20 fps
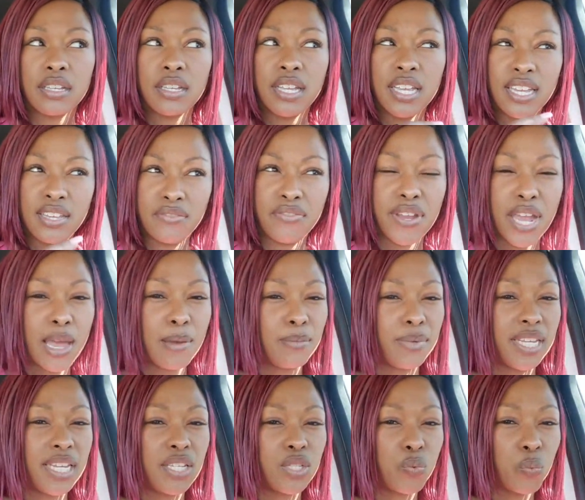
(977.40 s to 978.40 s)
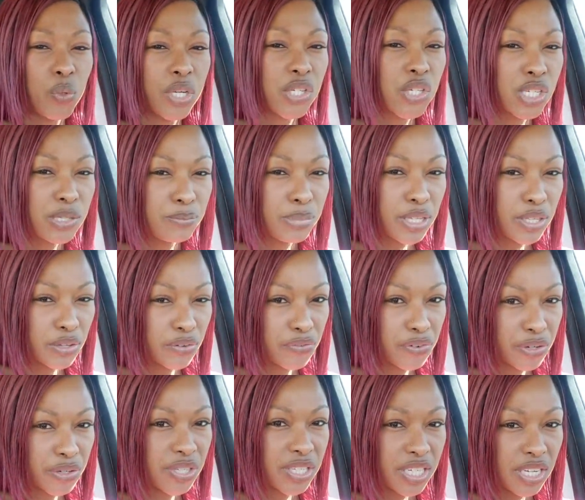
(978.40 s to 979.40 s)
In families, we should be the
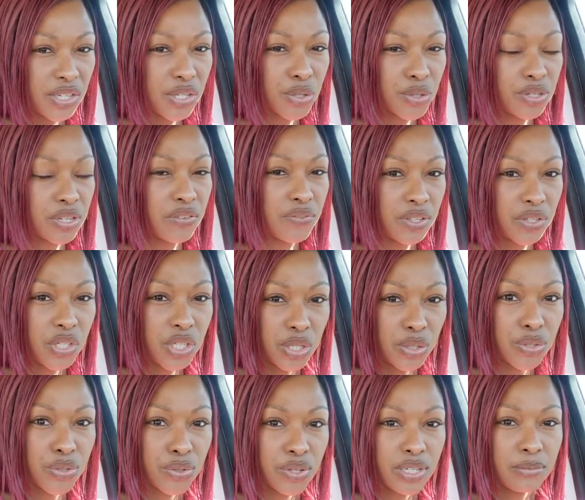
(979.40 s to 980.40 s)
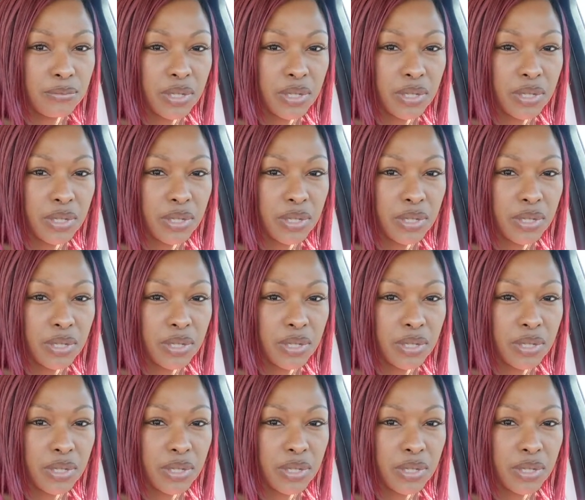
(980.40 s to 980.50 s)
first teachers of the children,